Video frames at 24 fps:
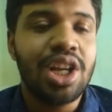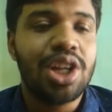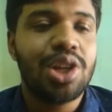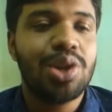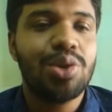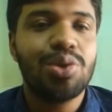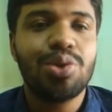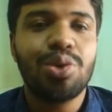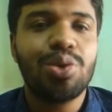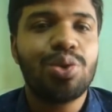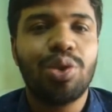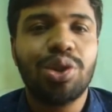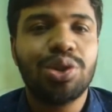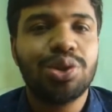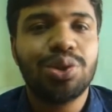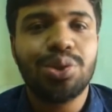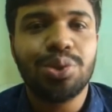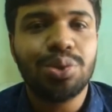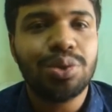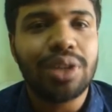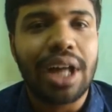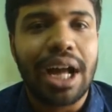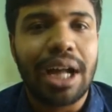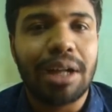You don't want to
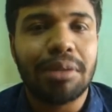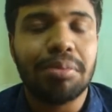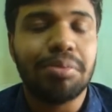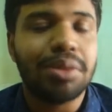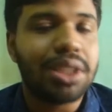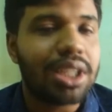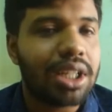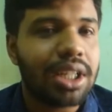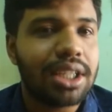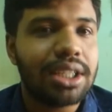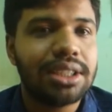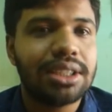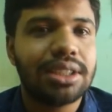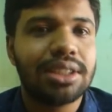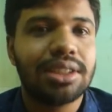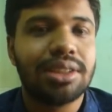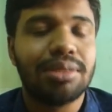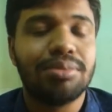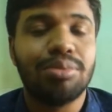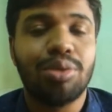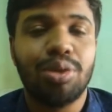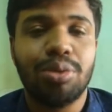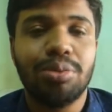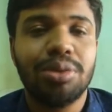do that, because
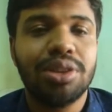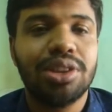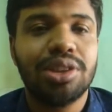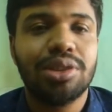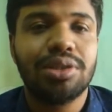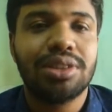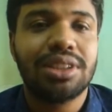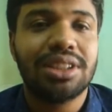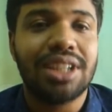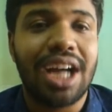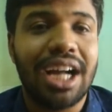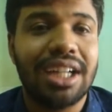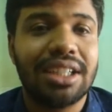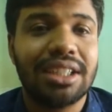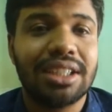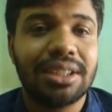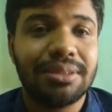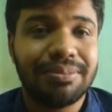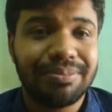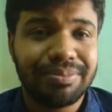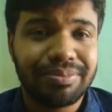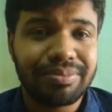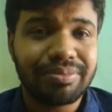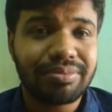the moment you start
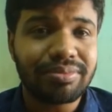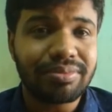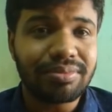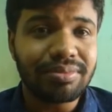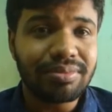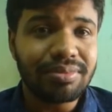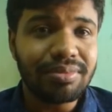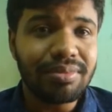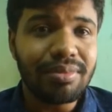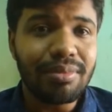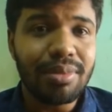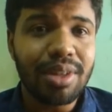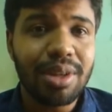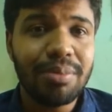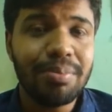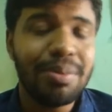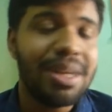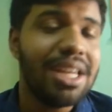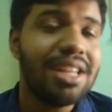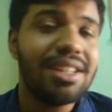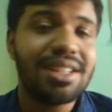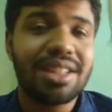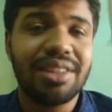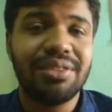
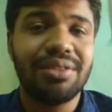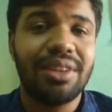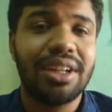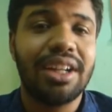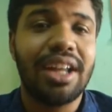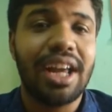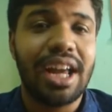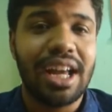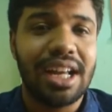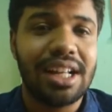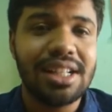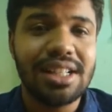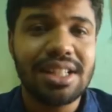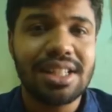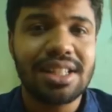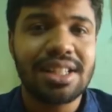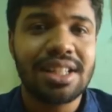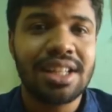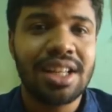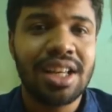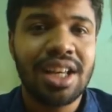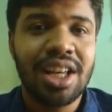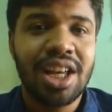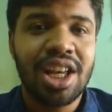being someone
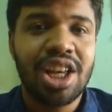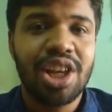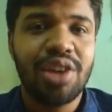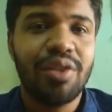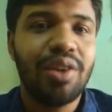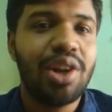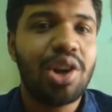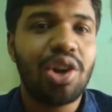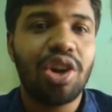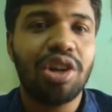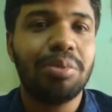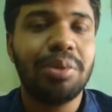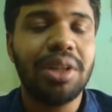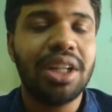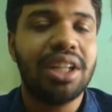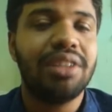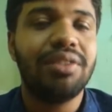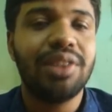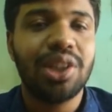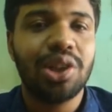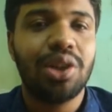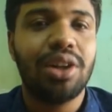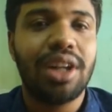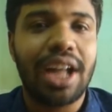else, you will not be
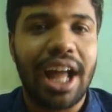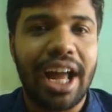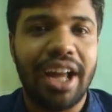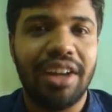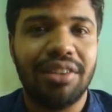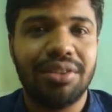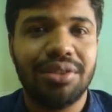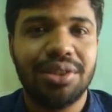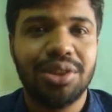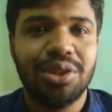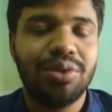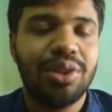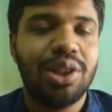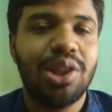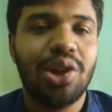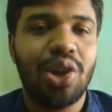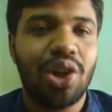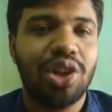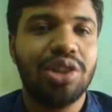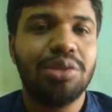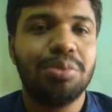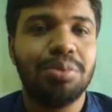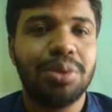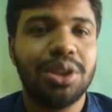living your life. You will
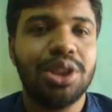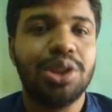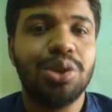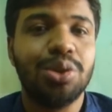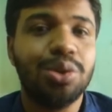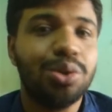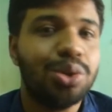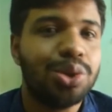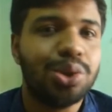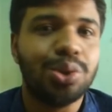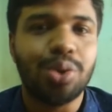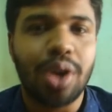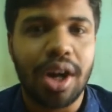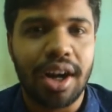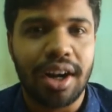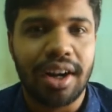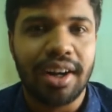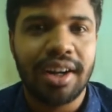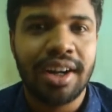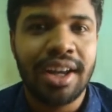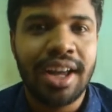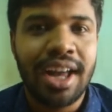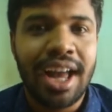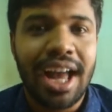not be who you
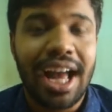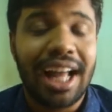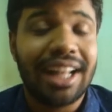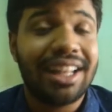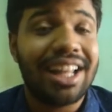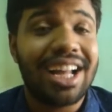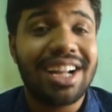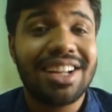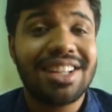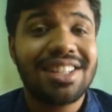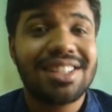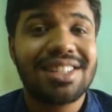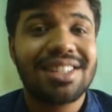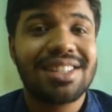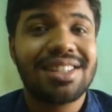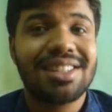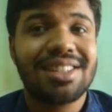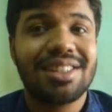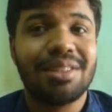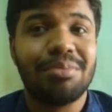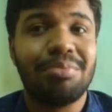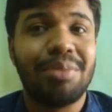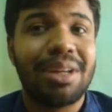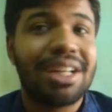are, and that is
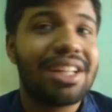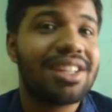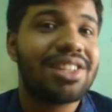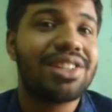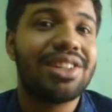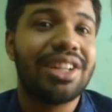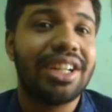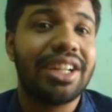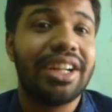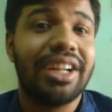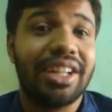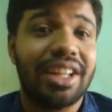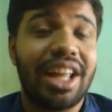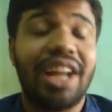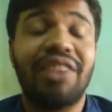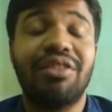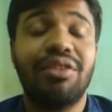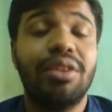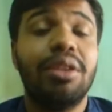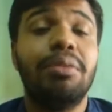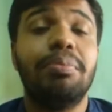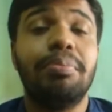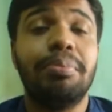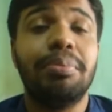the biggest regret.
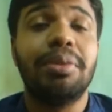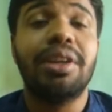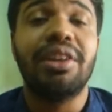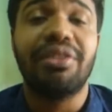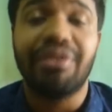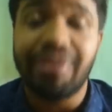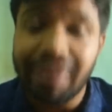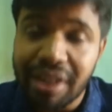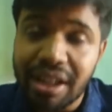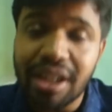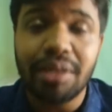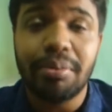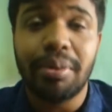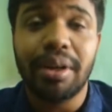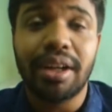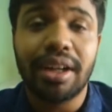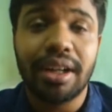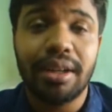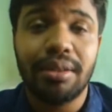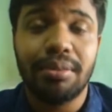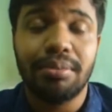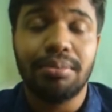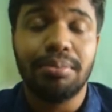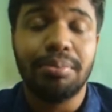That will definitely
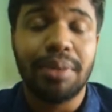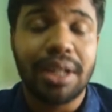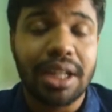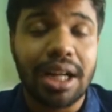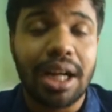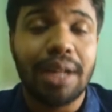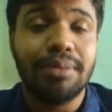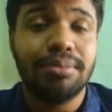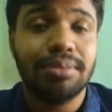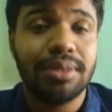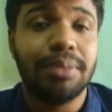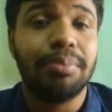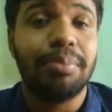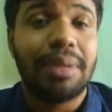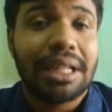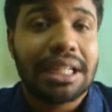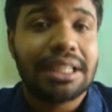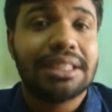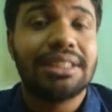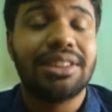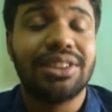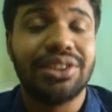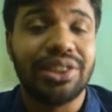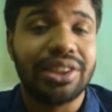become the
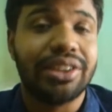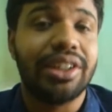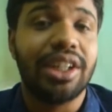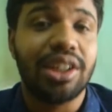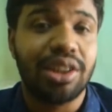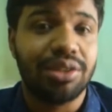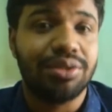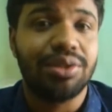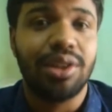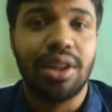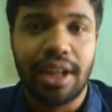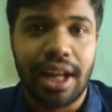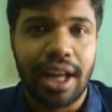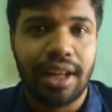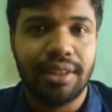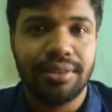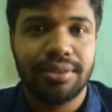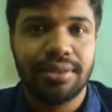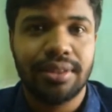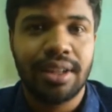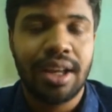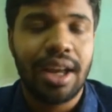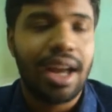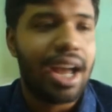biggest regret of your
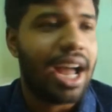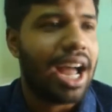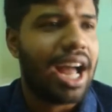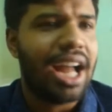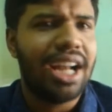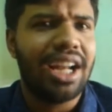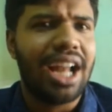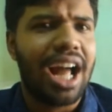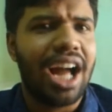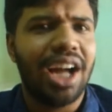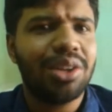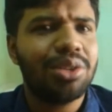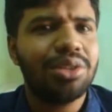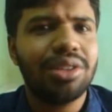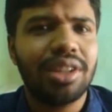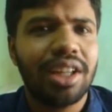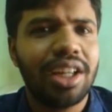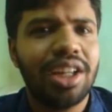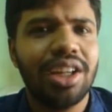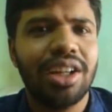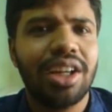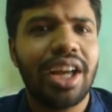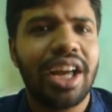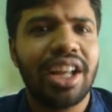life. and I don't
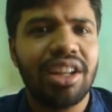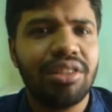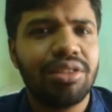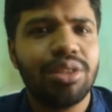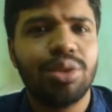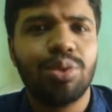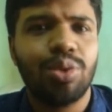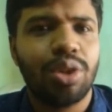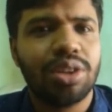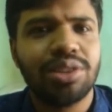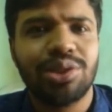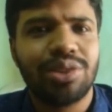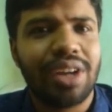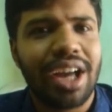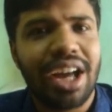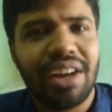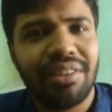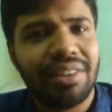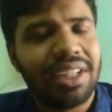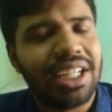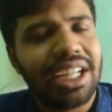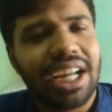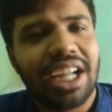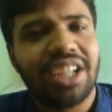think anyone wants to
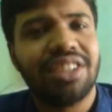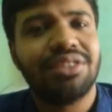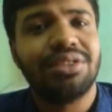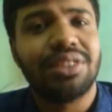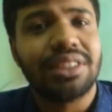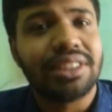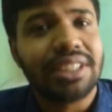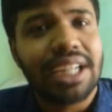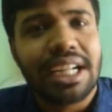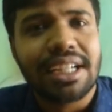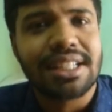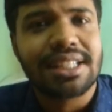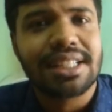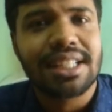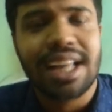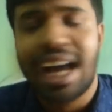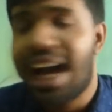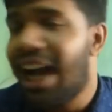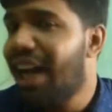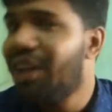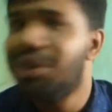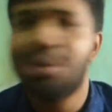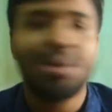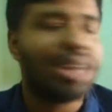have any kind of regrets.
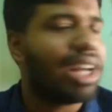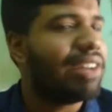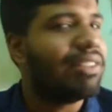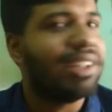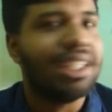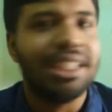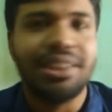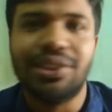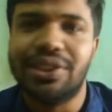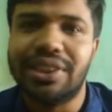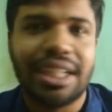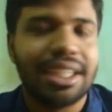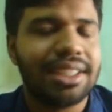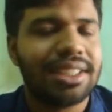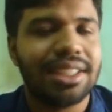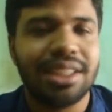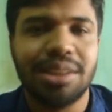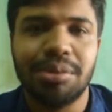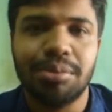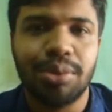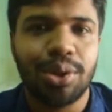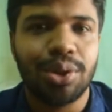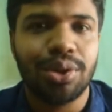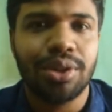I don't have any regrets
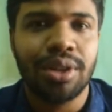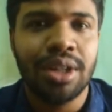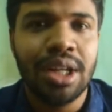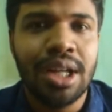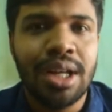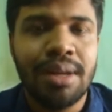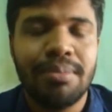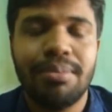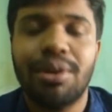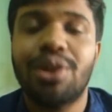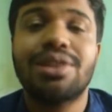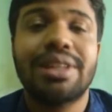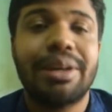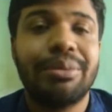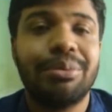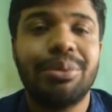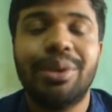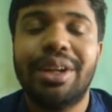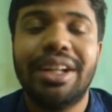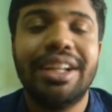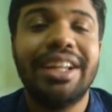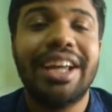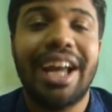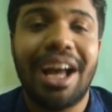anymore because I'm
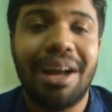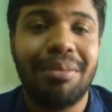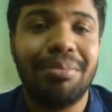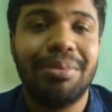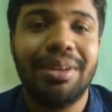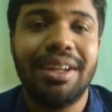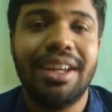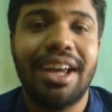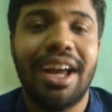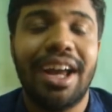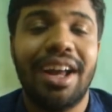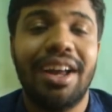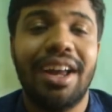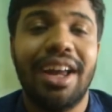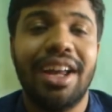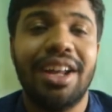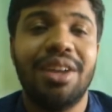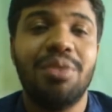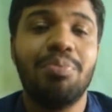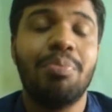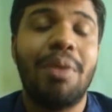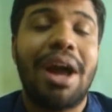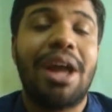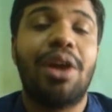really happy
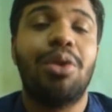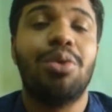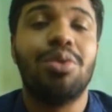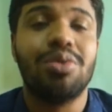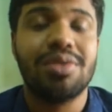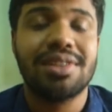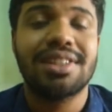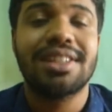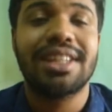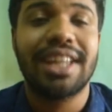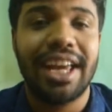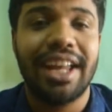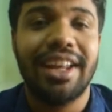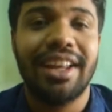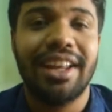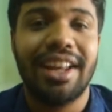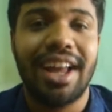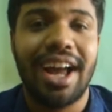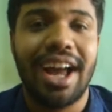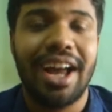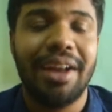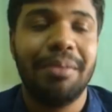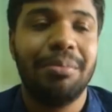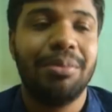in my own skin.
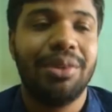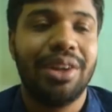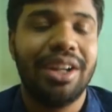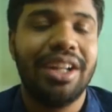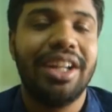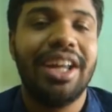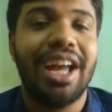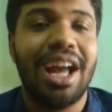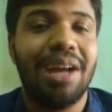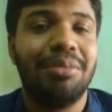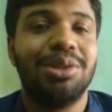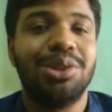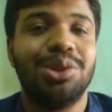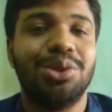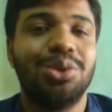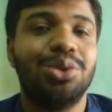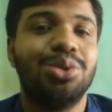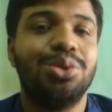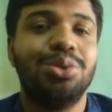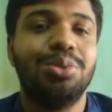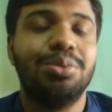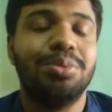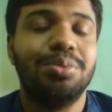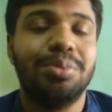I'm really happy to
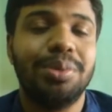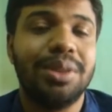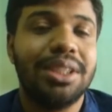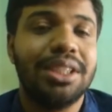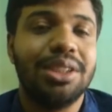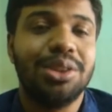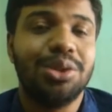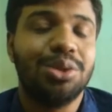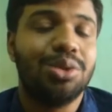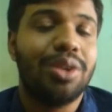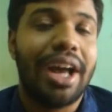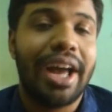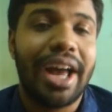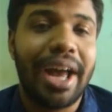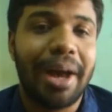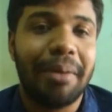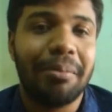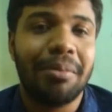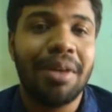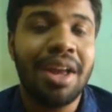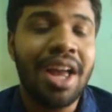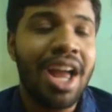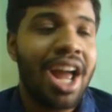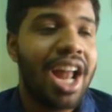be who I
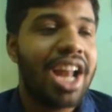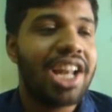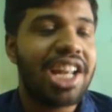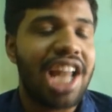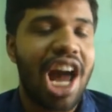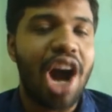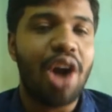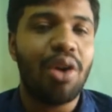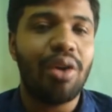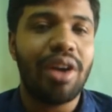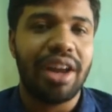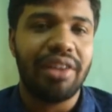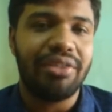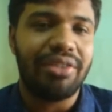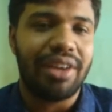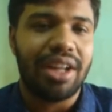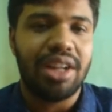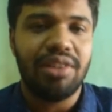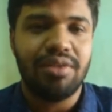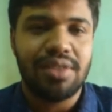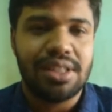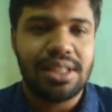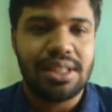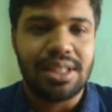am. Now if
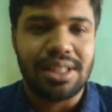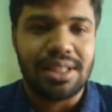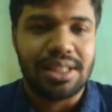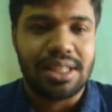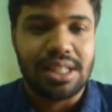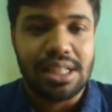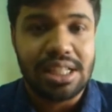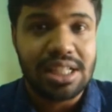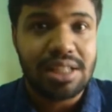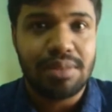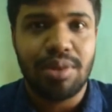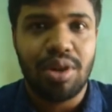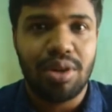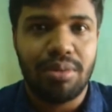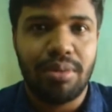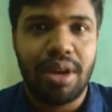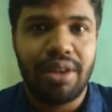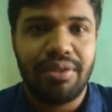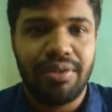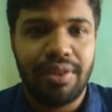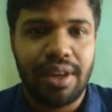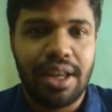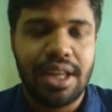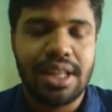anyone insults me on
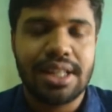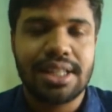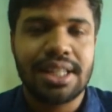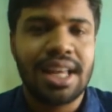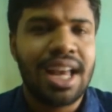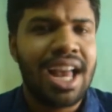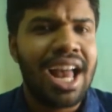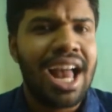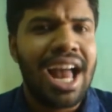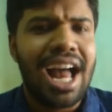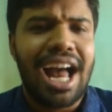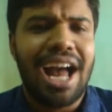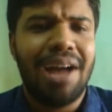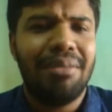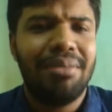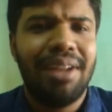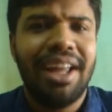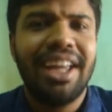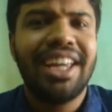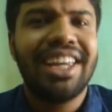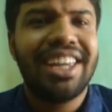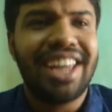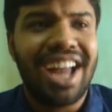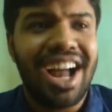my face, I'm
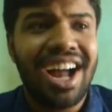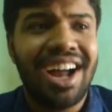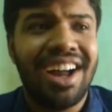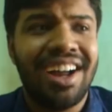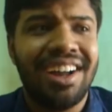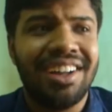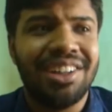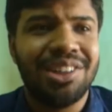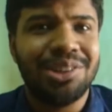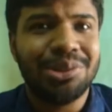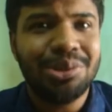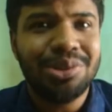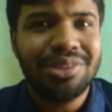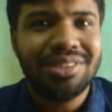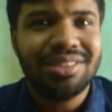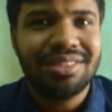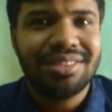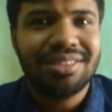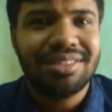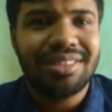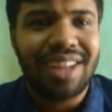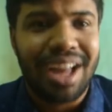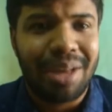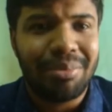like, yeah dude,
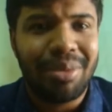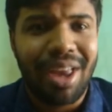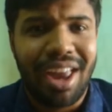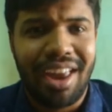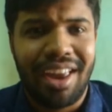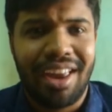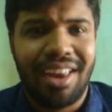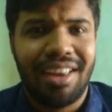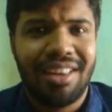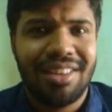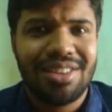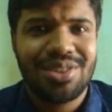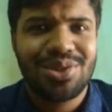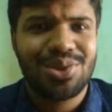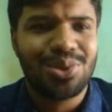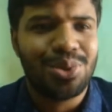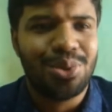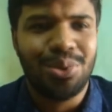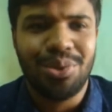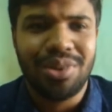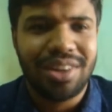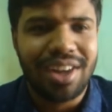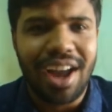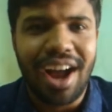I'm gay,
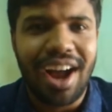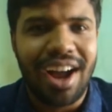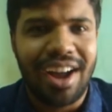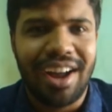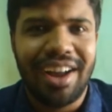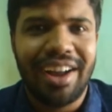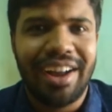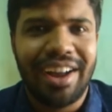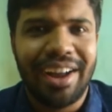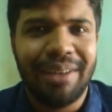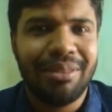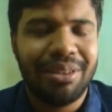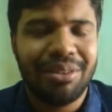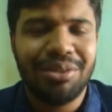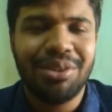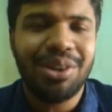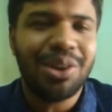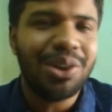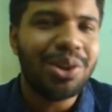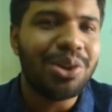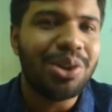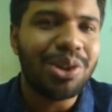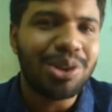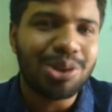so yeah, I'm
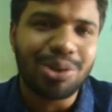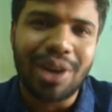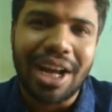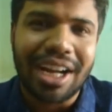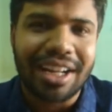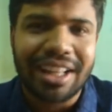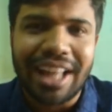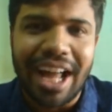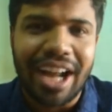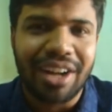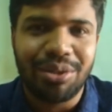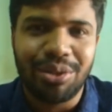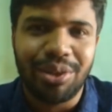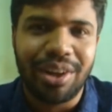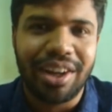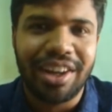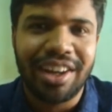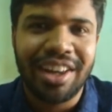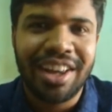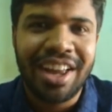definitely going to act that way.